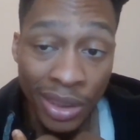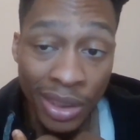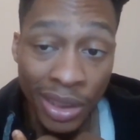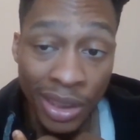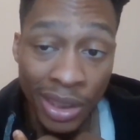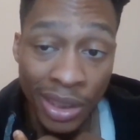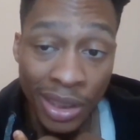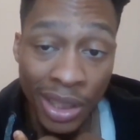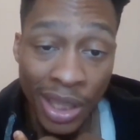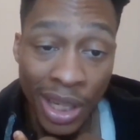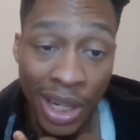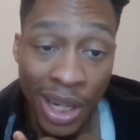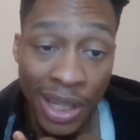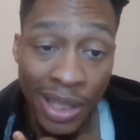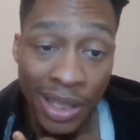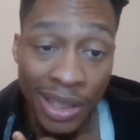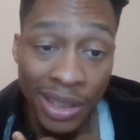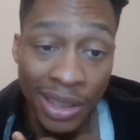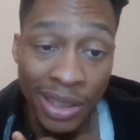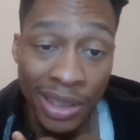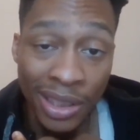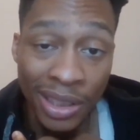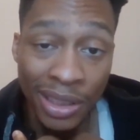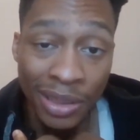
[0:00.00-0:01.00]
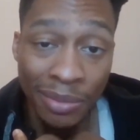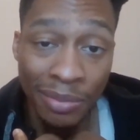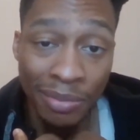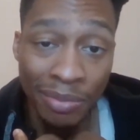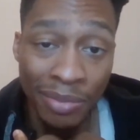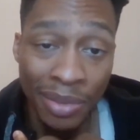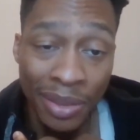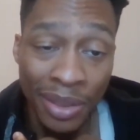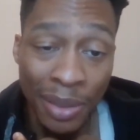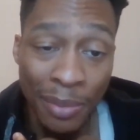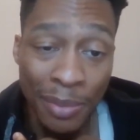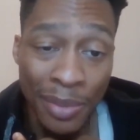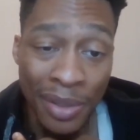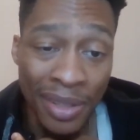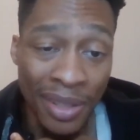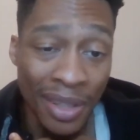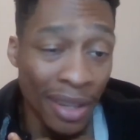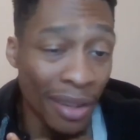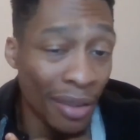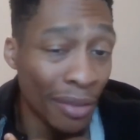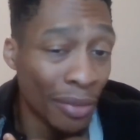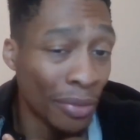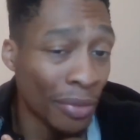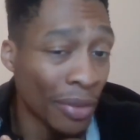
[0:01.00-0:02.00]
kind of some
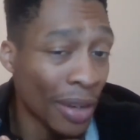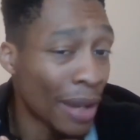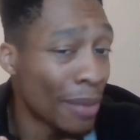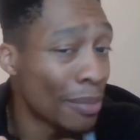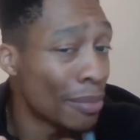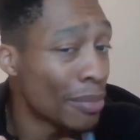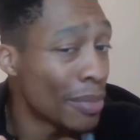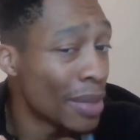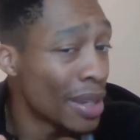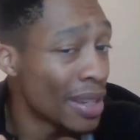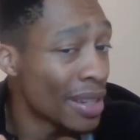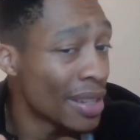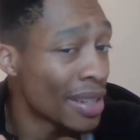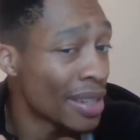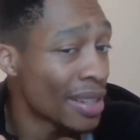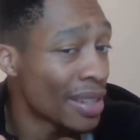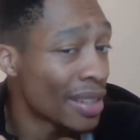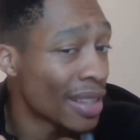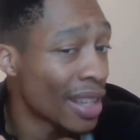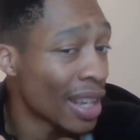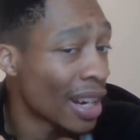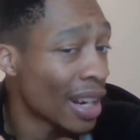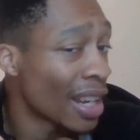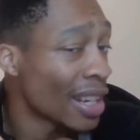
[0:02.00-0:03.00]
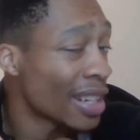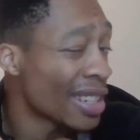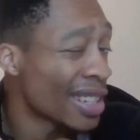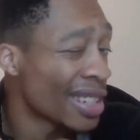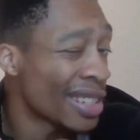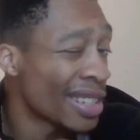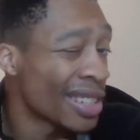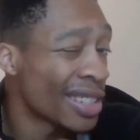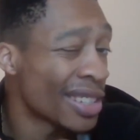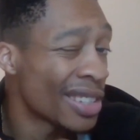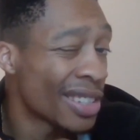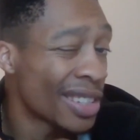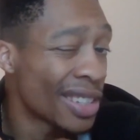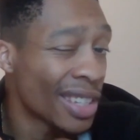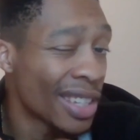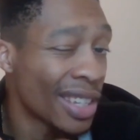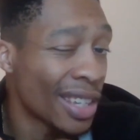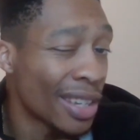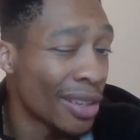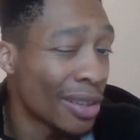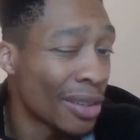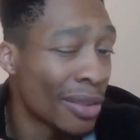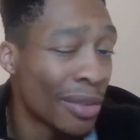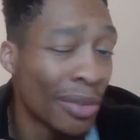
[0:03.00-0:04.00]
stuff I missed that I didn't
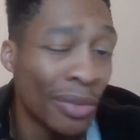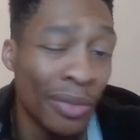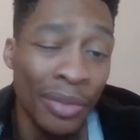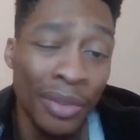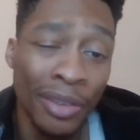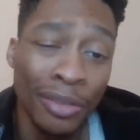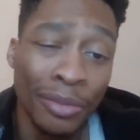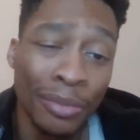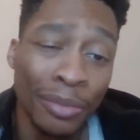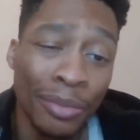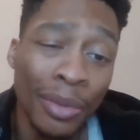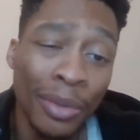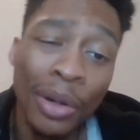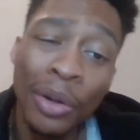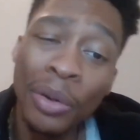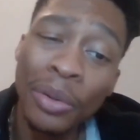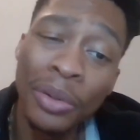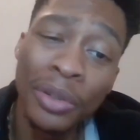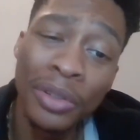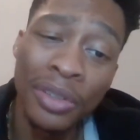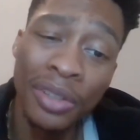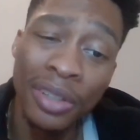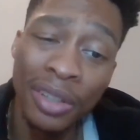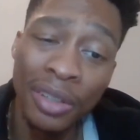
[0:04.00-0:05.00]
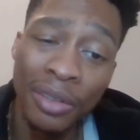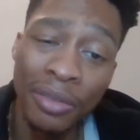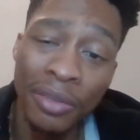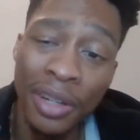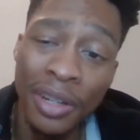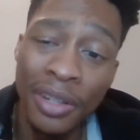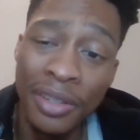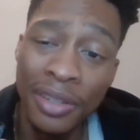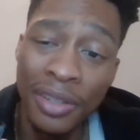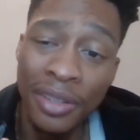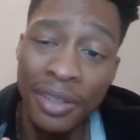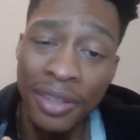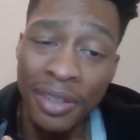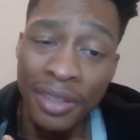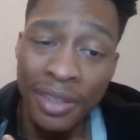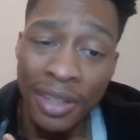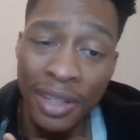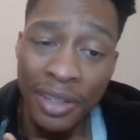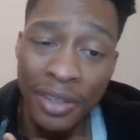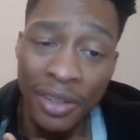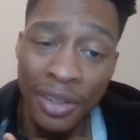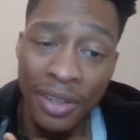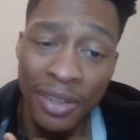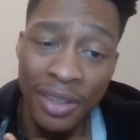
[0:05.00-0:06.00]
see from older generations,
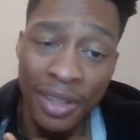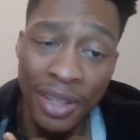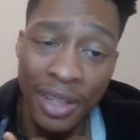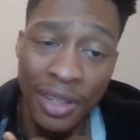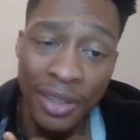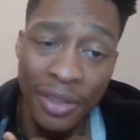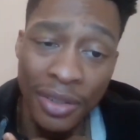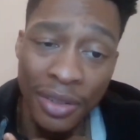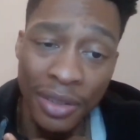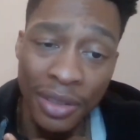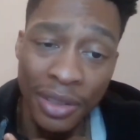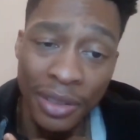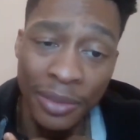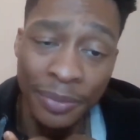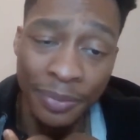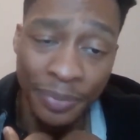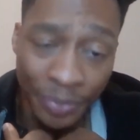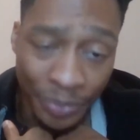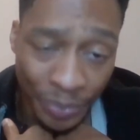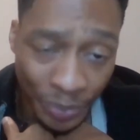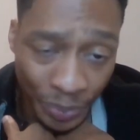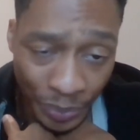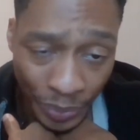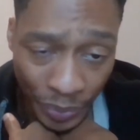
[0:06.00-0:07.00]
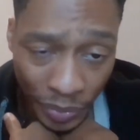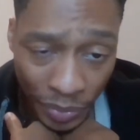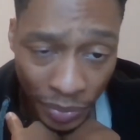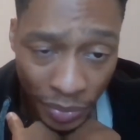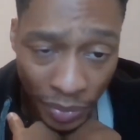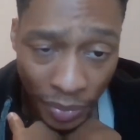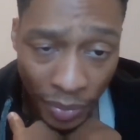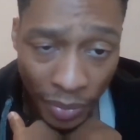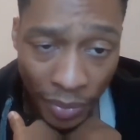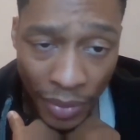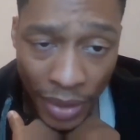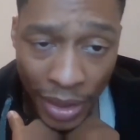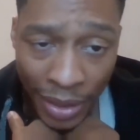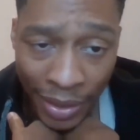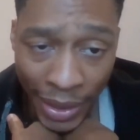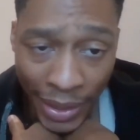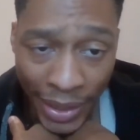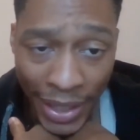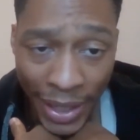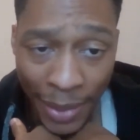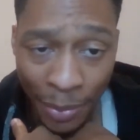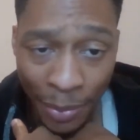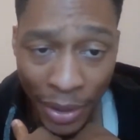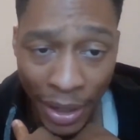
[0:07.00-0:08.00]
etc., that
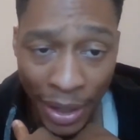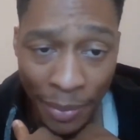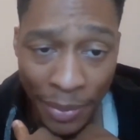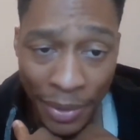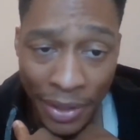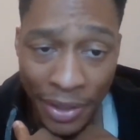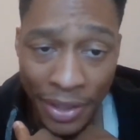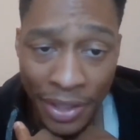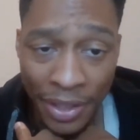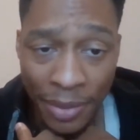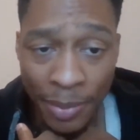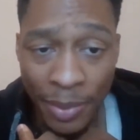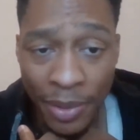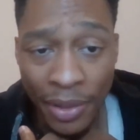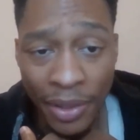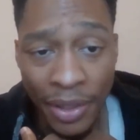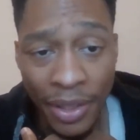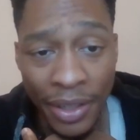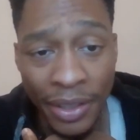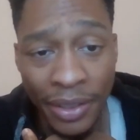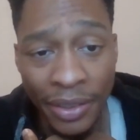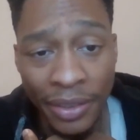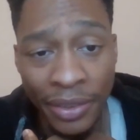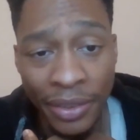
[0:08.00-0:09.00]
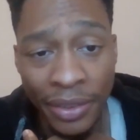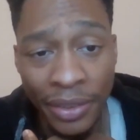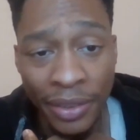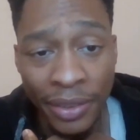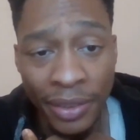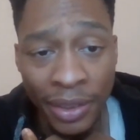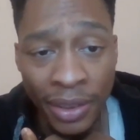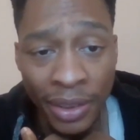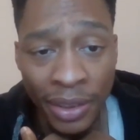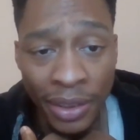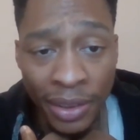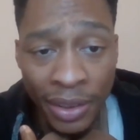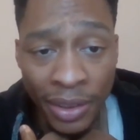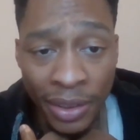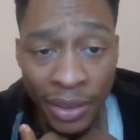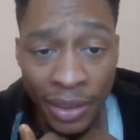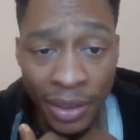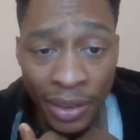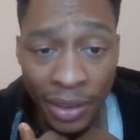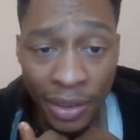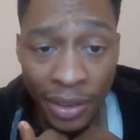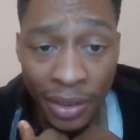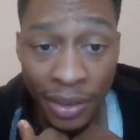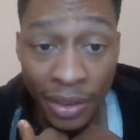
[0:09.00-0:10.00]
they probably experienced.
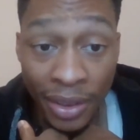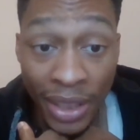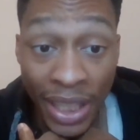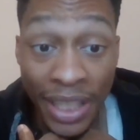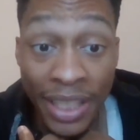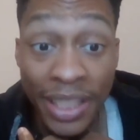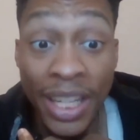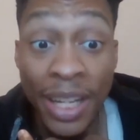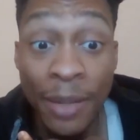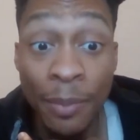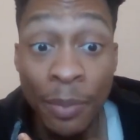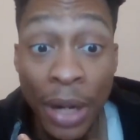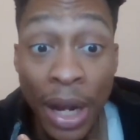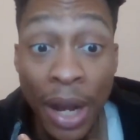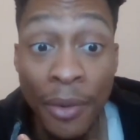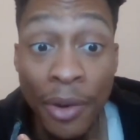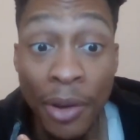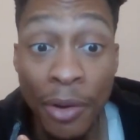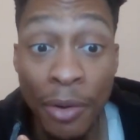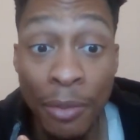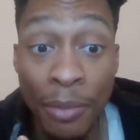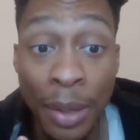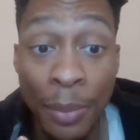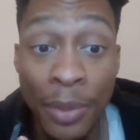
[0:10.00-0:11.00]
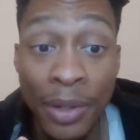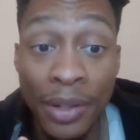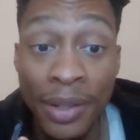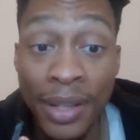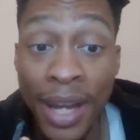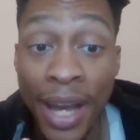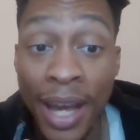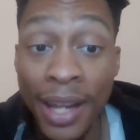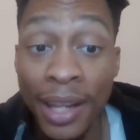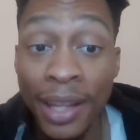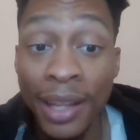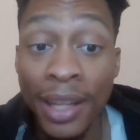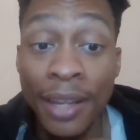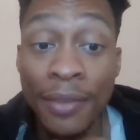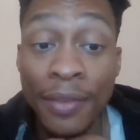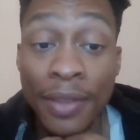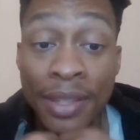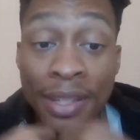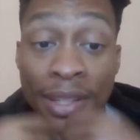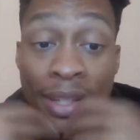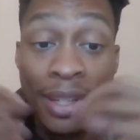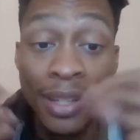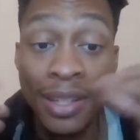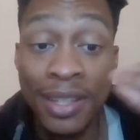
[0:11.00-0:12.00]
They probably remember 9/11
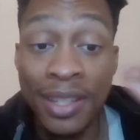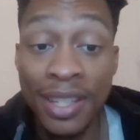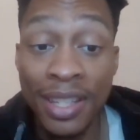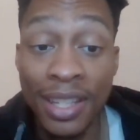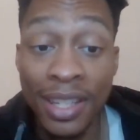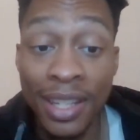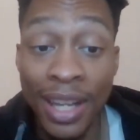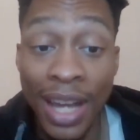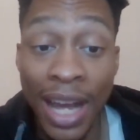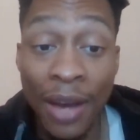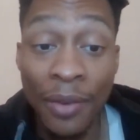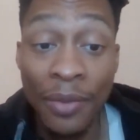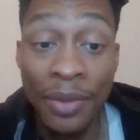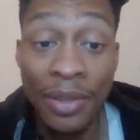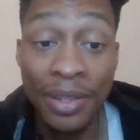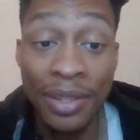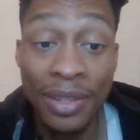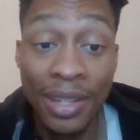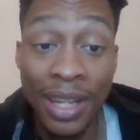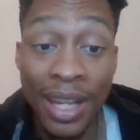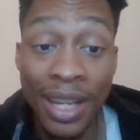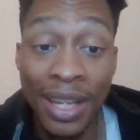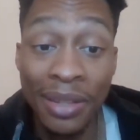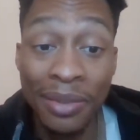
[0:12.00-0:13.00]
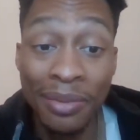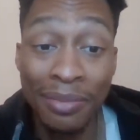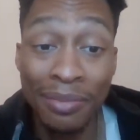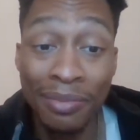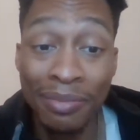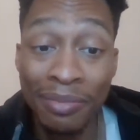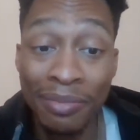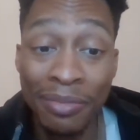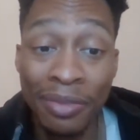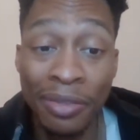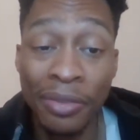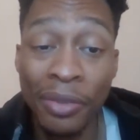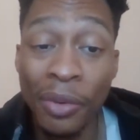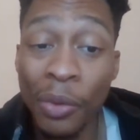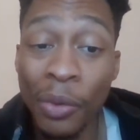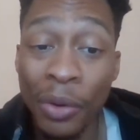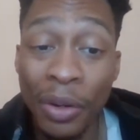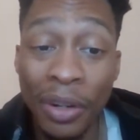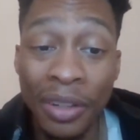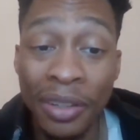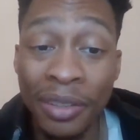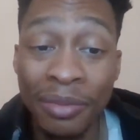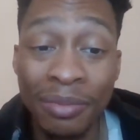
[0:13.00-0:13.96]
to the T. I was 4